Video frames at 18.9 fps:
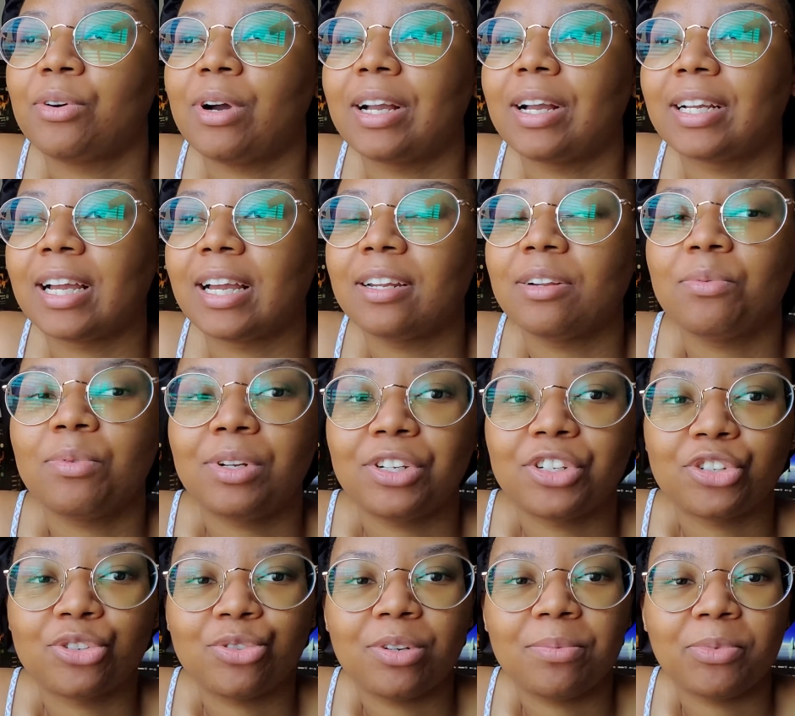I kind of want to
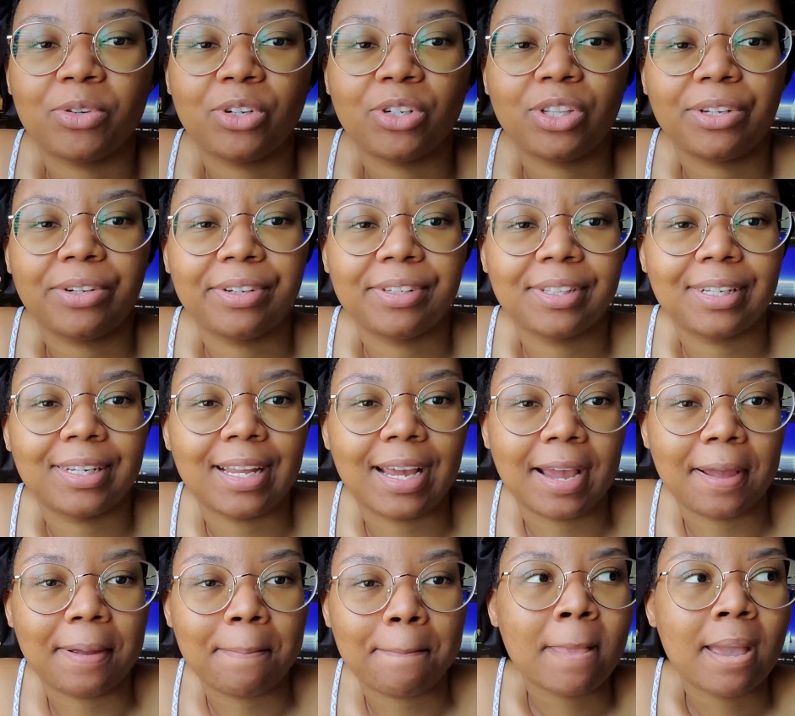stream earlier in the
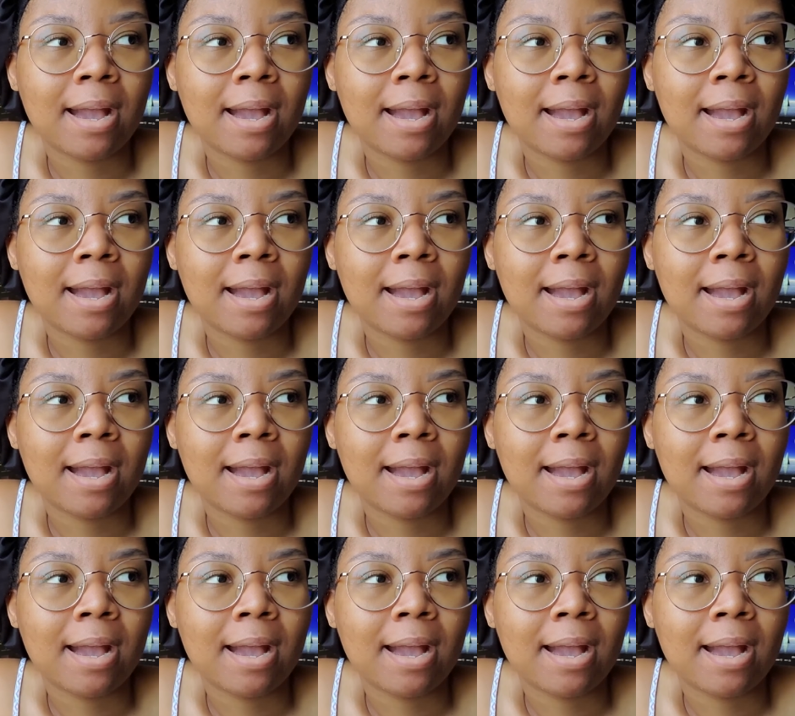day.